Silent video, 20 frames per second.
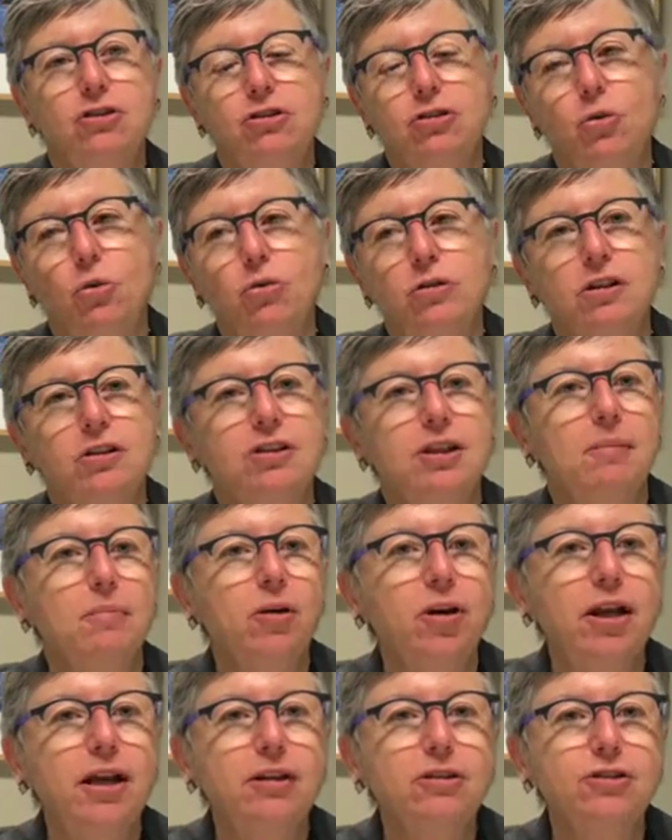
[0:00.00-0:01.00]
talk to
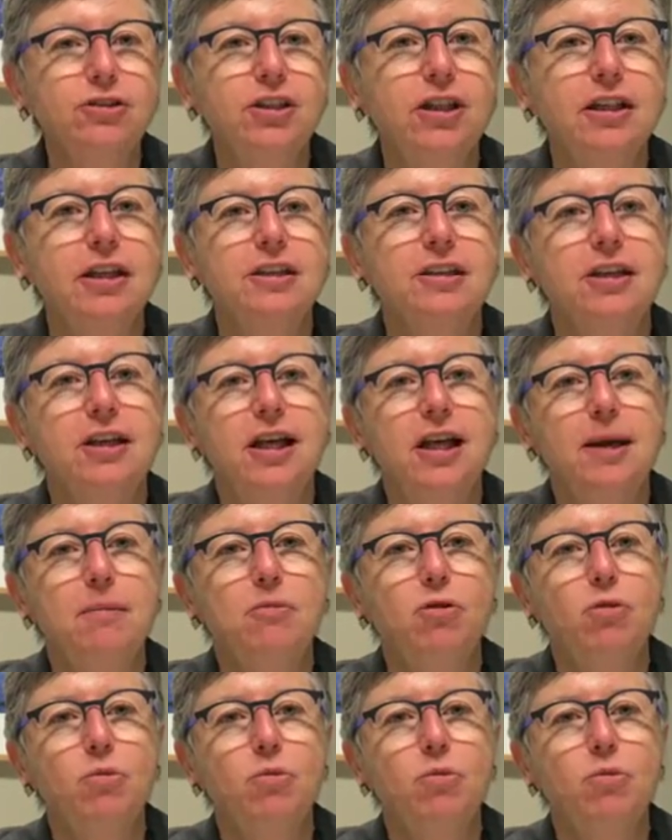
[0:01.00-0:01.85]
somebody else in the team,